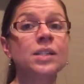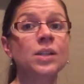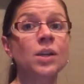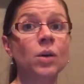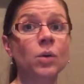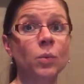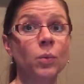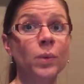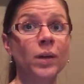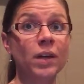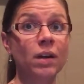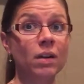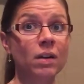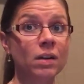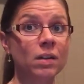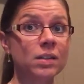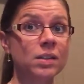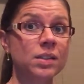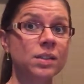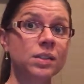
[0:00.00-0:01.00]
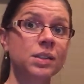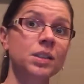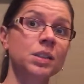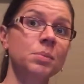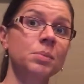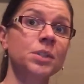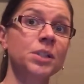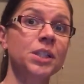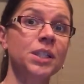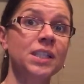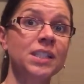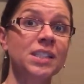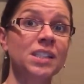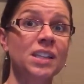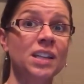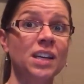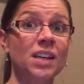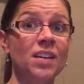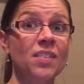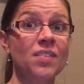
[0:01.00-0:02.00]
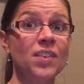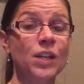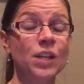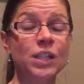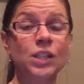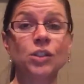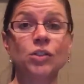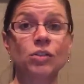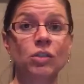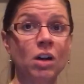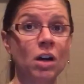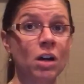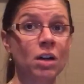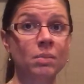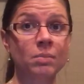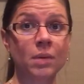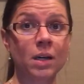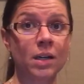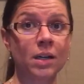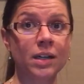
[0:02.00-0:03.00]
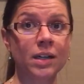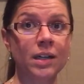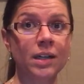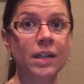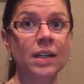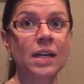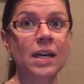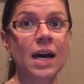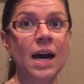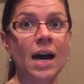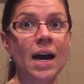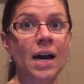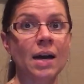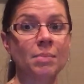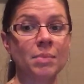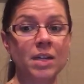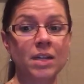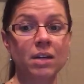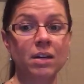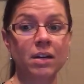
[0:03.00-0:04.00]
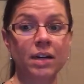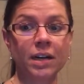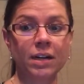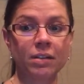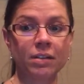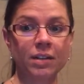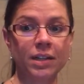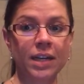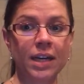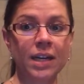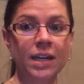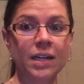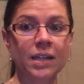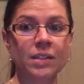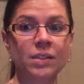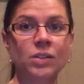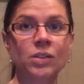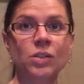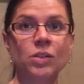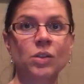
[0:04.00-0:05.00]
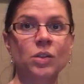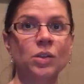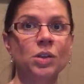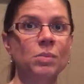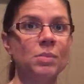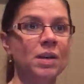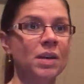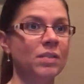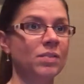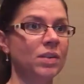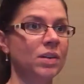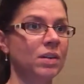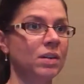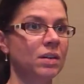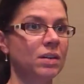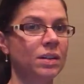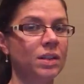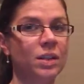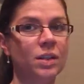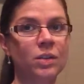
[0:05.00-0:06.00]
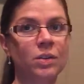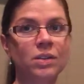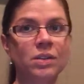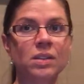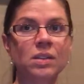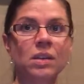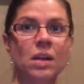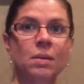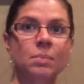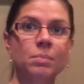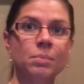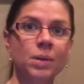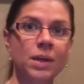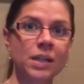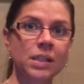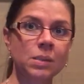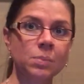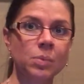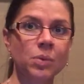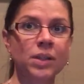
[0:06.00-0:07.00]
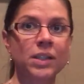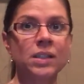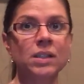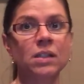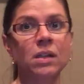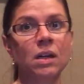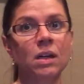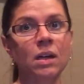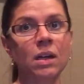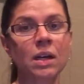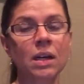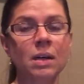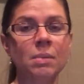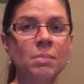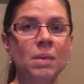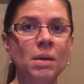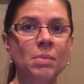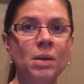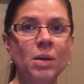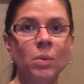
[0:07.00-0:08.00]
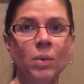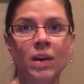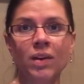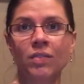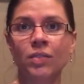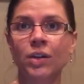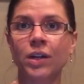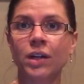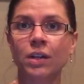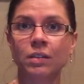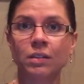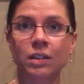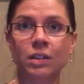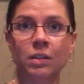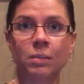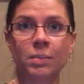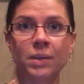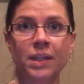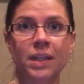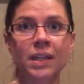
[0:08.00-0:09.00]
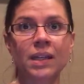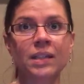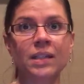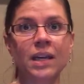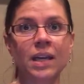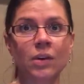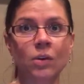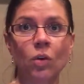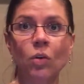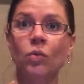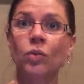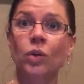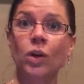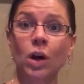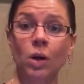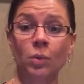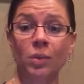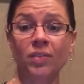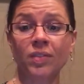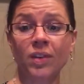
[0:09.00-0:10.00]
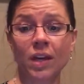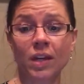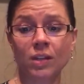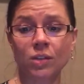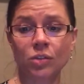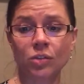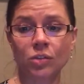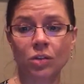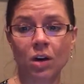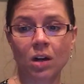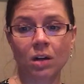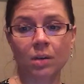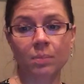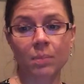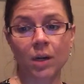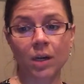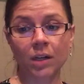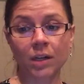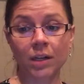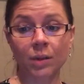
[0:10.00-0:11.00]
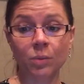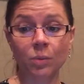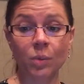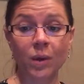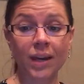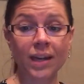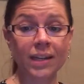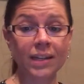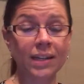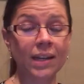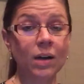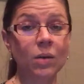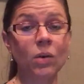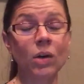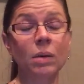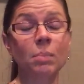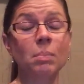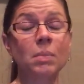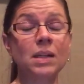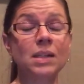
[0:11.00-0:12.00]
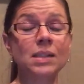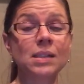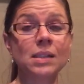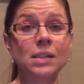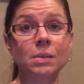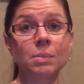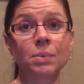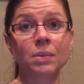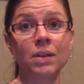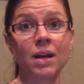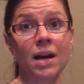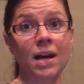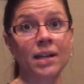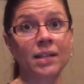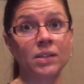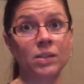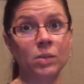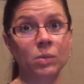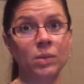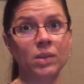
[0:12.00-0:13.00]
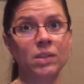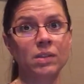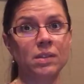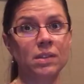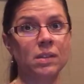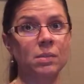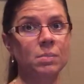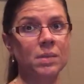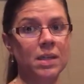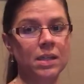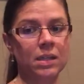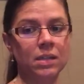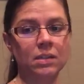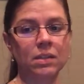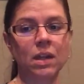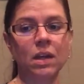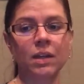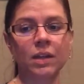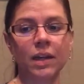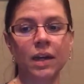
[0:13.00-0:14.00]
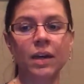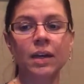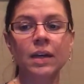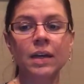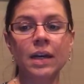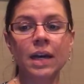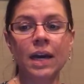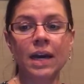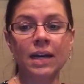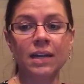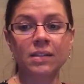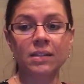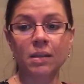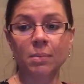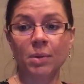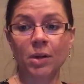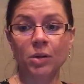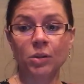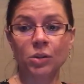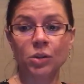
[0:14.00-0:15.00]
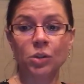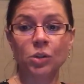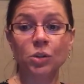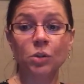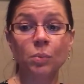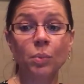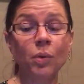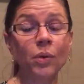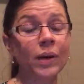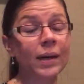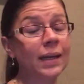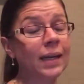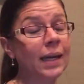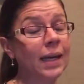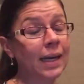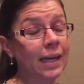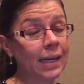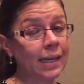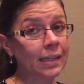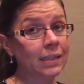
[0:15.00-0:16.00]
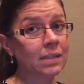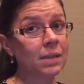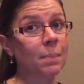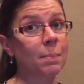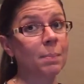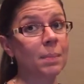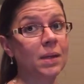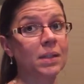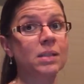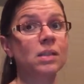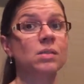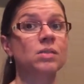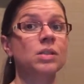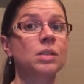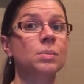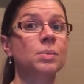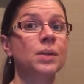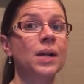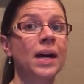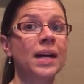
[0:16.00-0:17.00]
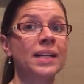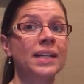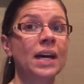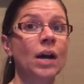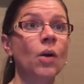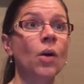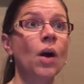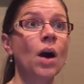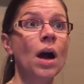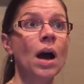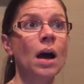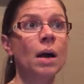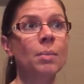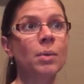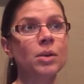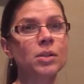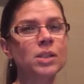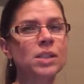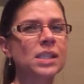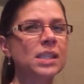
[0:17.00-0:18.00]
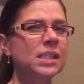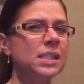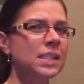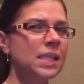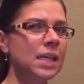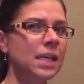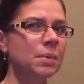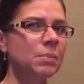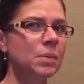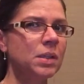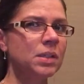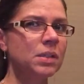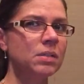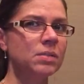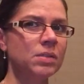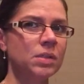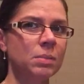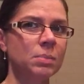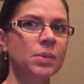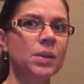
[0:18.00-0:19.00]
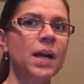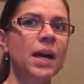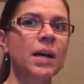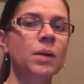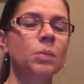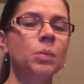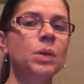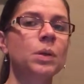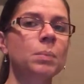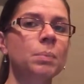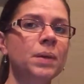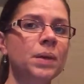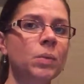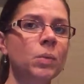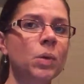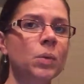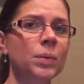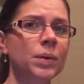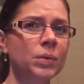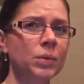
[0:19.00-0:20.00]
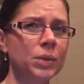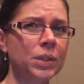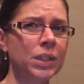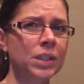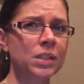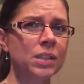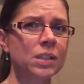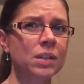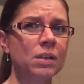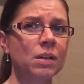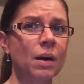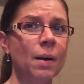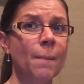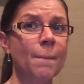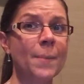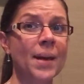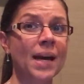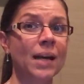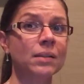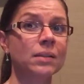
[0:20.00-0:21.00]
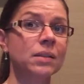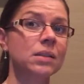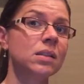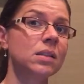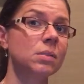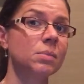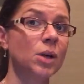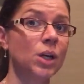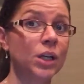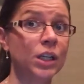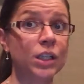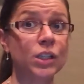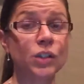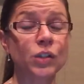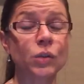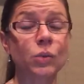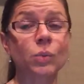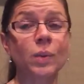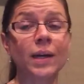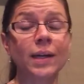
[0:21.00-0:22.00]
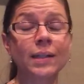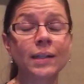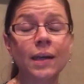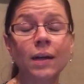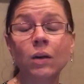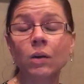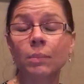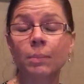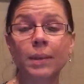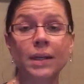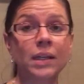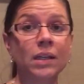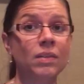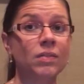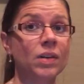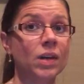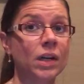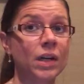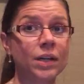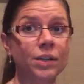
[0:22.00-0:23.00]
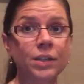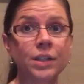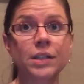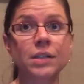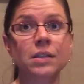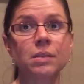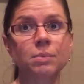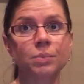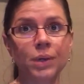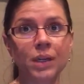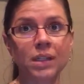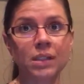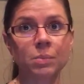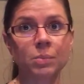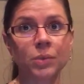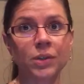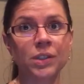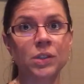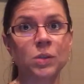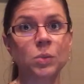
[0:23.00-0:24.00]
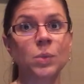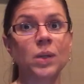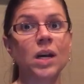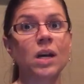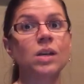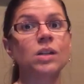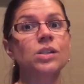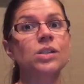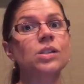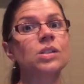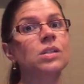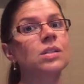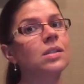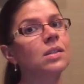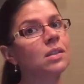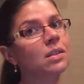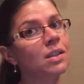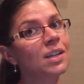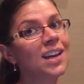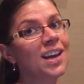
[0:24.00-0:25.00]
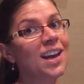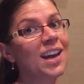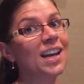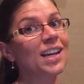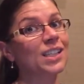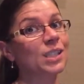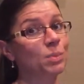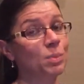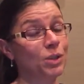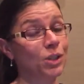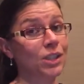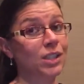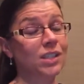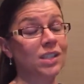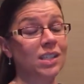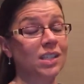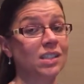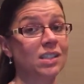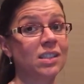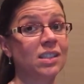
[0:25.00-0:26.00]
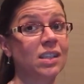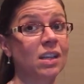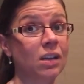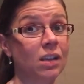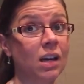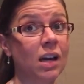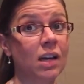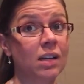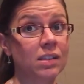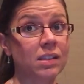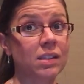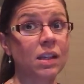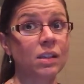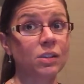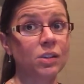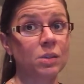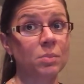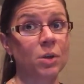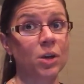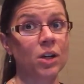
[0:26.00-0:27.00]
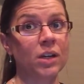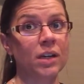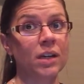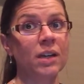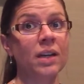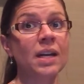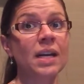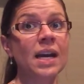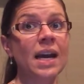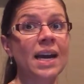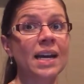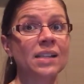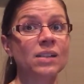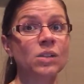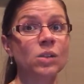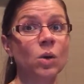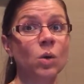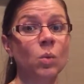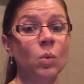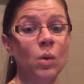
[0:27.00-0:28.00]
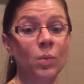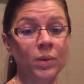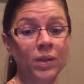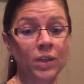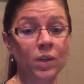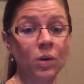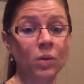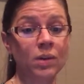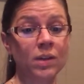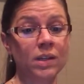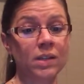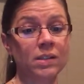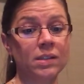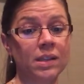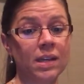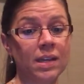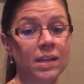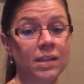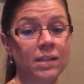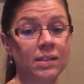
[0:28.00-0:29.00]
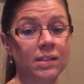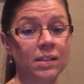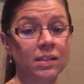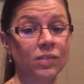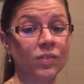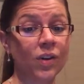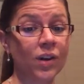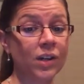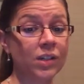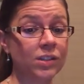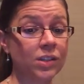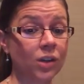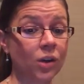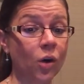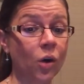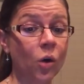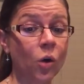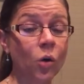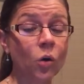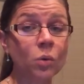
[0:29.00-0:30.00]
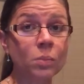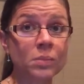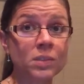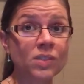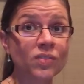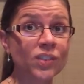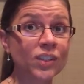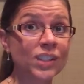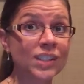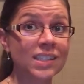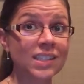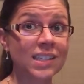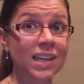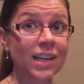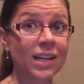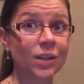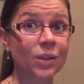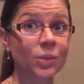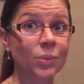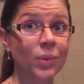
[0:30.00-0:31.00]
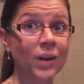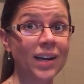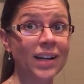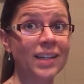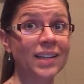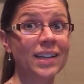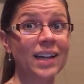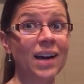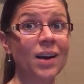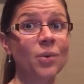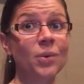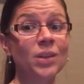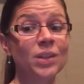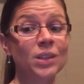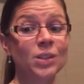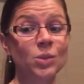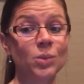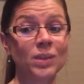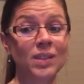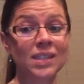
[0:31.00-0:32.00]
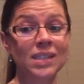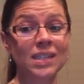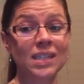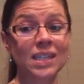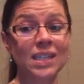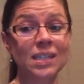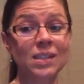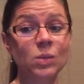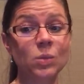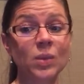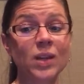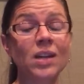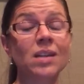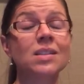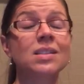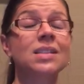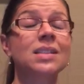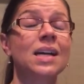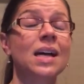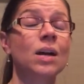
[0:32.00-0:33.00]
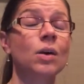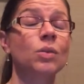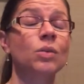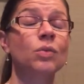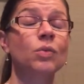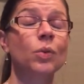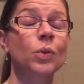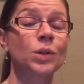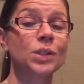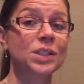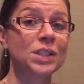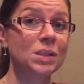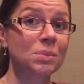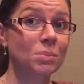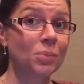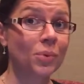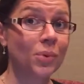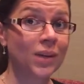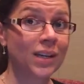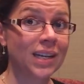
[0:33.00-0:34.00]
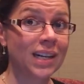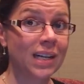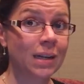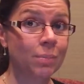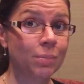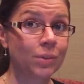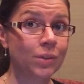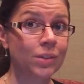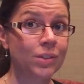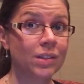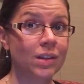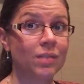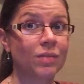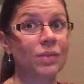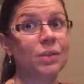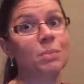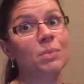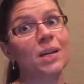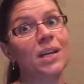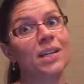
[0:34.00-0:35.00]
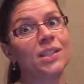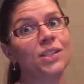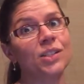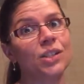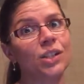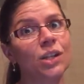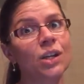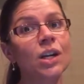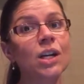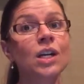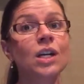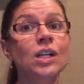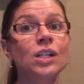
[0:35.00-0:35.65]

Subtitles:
So we are still experiencing a very strong market in our area, and so you may have heard, you know, some price points are maybe wavering a little bit, and yet overall we've got a strong market. Right now our month supply, so what does this mean? I'll tell you, is about 2.8 months of supply. Now, about 6 to 8 months of supply would be what we would consider a balanced market. So right now in many of our areas and price points, we are still experiencing a seller's market. And so what we notice is, as far as our homes for sale right now in the Twin Cities, we are down 14.8% from last year.